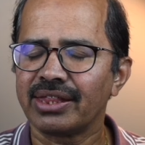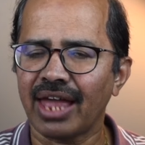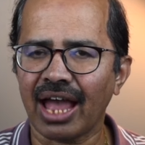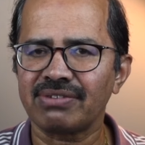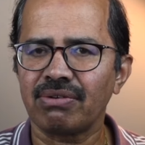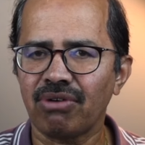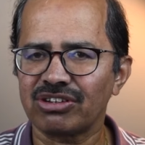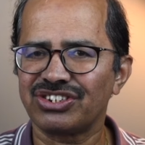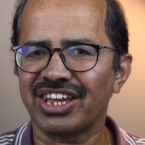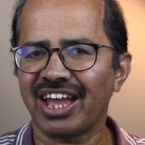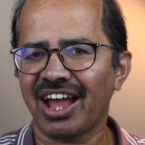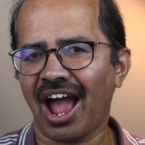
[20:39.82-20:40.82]
Thanks for
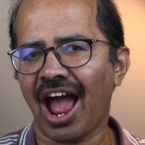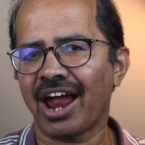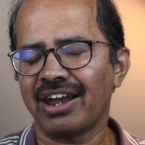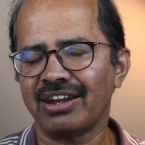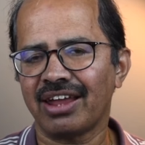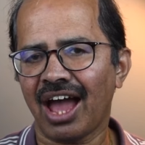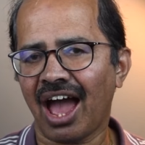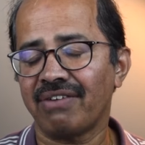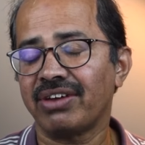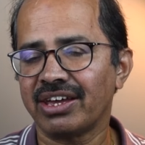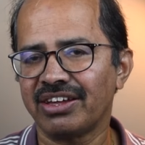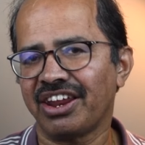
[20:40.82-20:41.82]
watching and
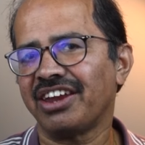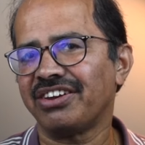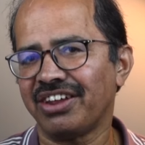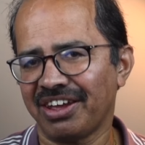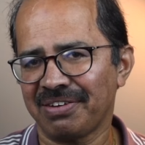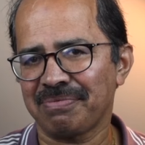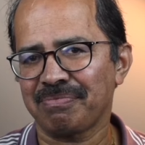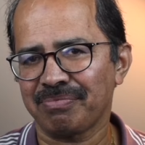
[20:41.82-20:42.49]
have a great day.